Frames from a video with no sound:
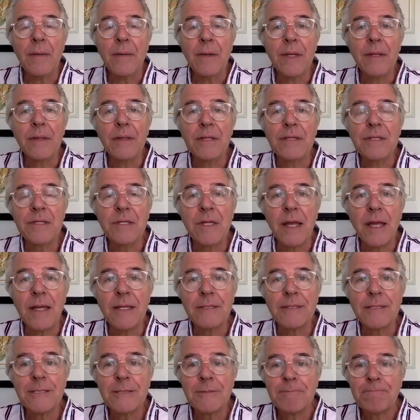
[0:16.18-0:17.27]
in the
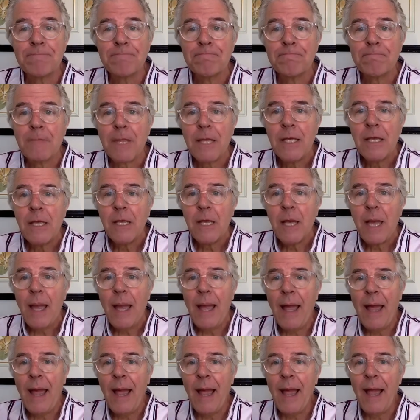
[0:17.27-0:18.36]
States.
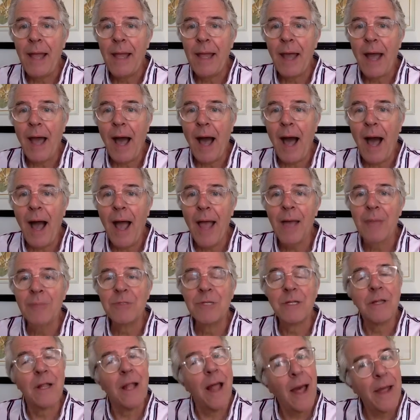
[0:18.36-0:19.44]
And I am
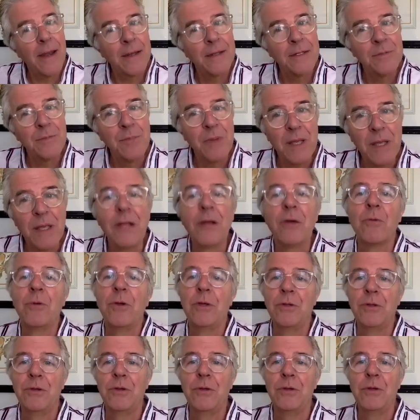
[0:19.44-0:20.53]
delighted to be here
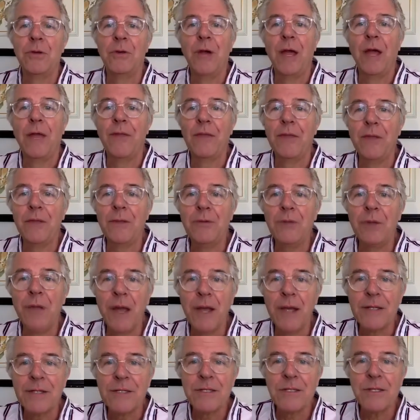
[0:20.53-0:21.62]
with you and the
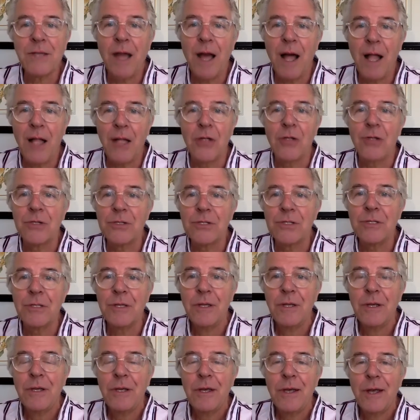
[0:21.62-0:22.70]
Unite Scholars
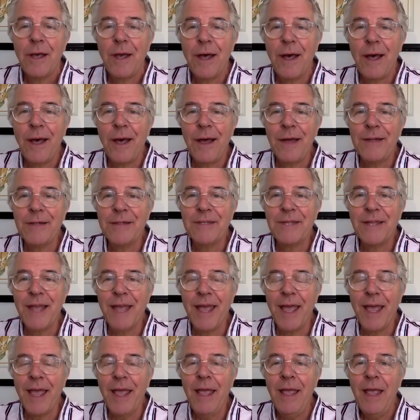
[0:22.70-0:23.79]

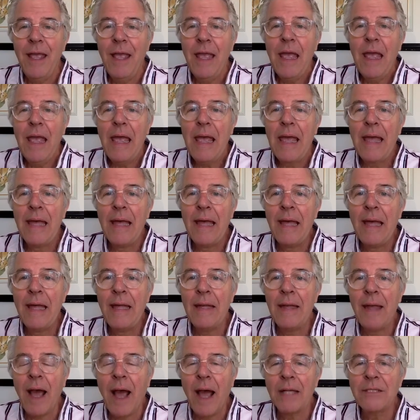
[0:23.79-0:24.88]
today.
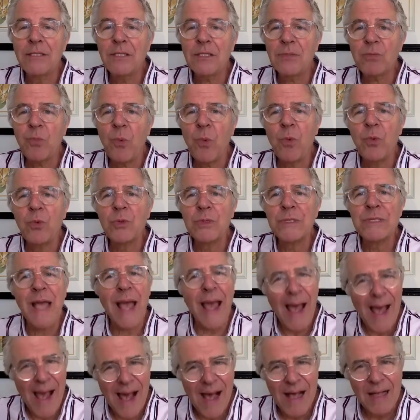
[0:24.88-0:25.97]
And I just was
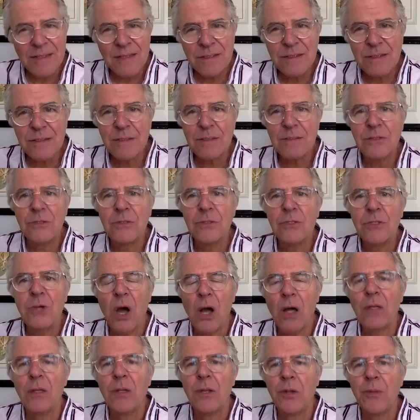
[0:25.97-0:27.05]
asked to
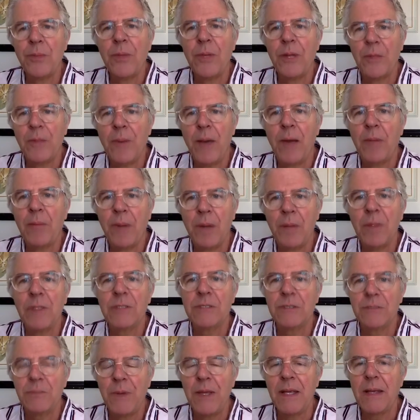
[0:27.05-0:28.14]
talk a little bit about public
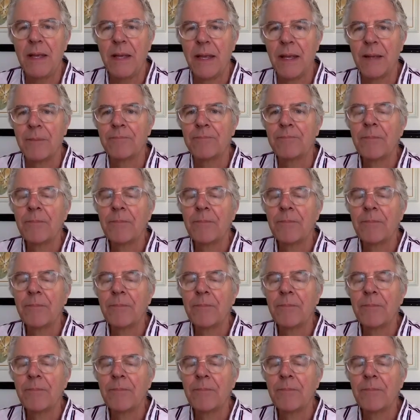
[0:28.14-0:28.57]
speaking,